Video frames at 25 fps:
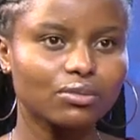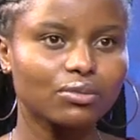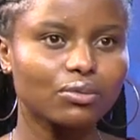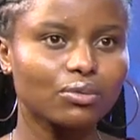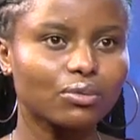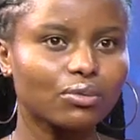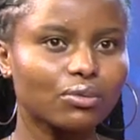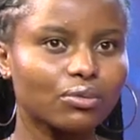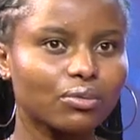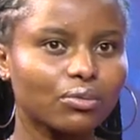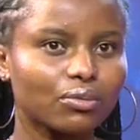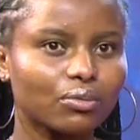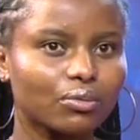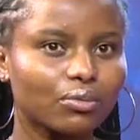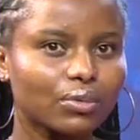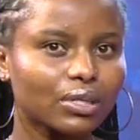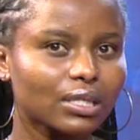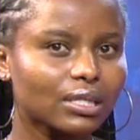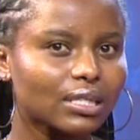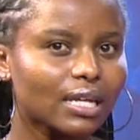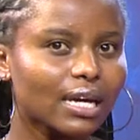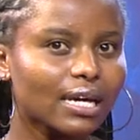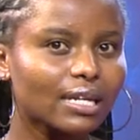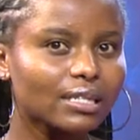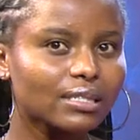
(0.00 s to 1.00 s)
So
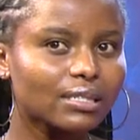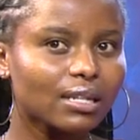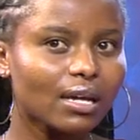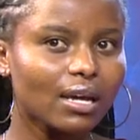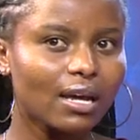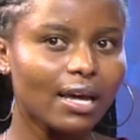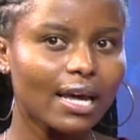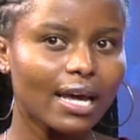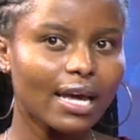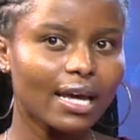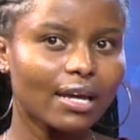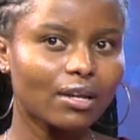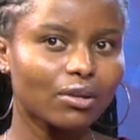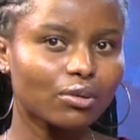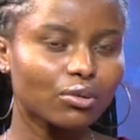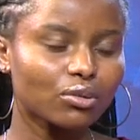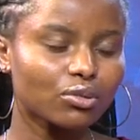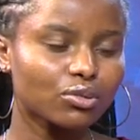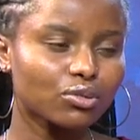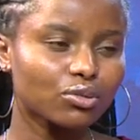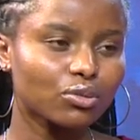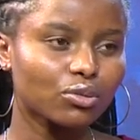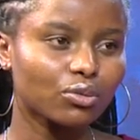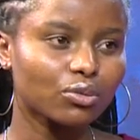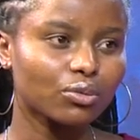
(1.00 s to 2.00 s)
with that, and
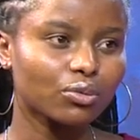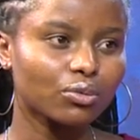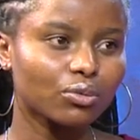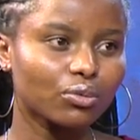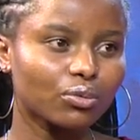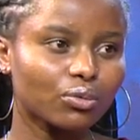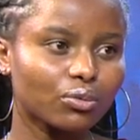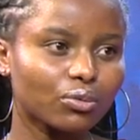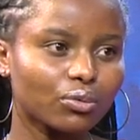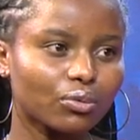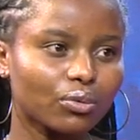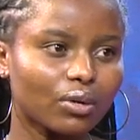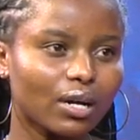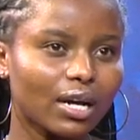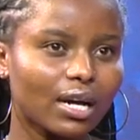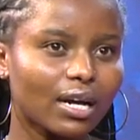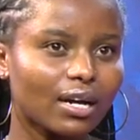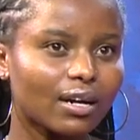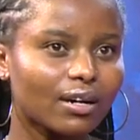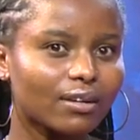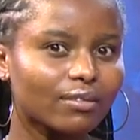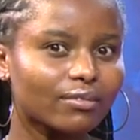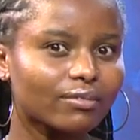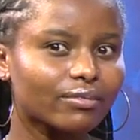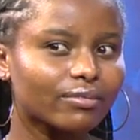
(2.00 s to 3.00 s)
also I
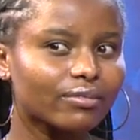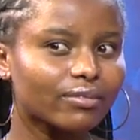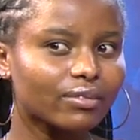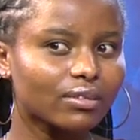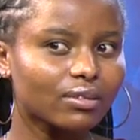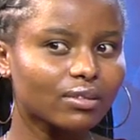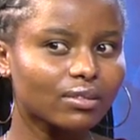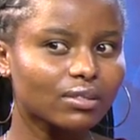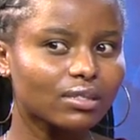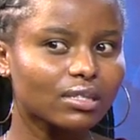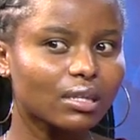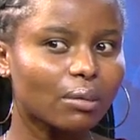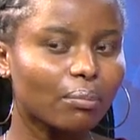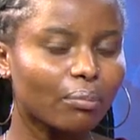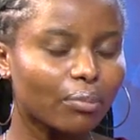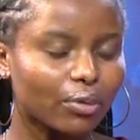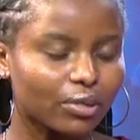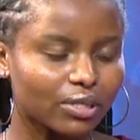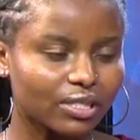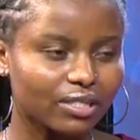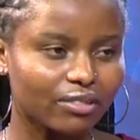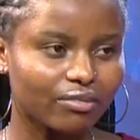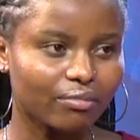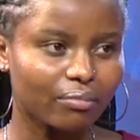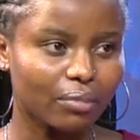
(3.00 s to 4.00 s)
have
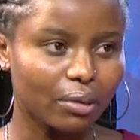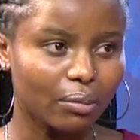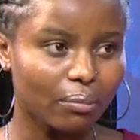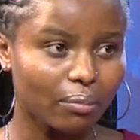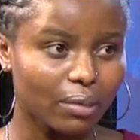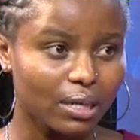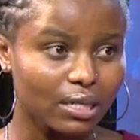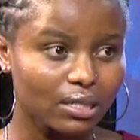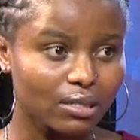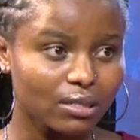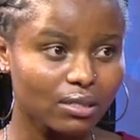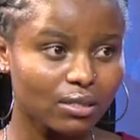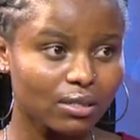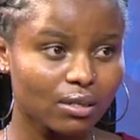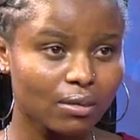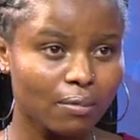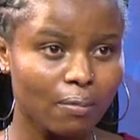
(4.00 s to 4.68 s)
supportive members,